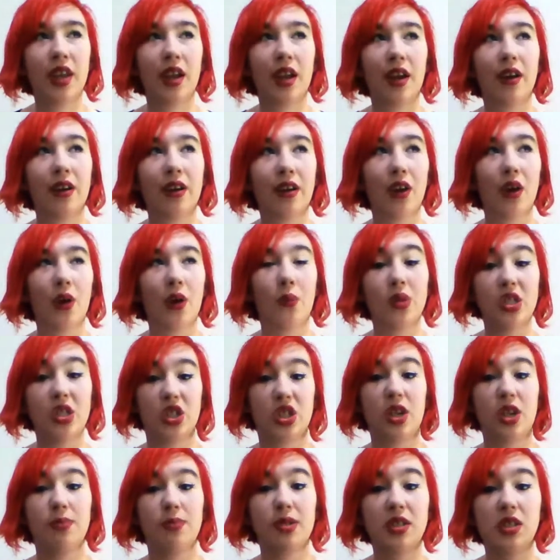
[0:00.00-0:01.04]
I think with
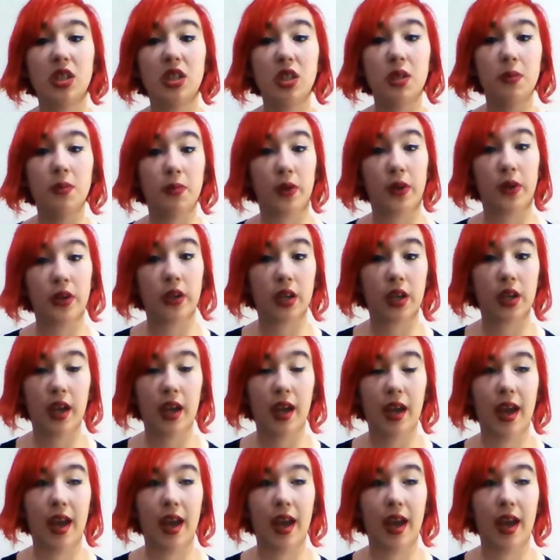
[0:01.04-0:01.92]
the subject of the book,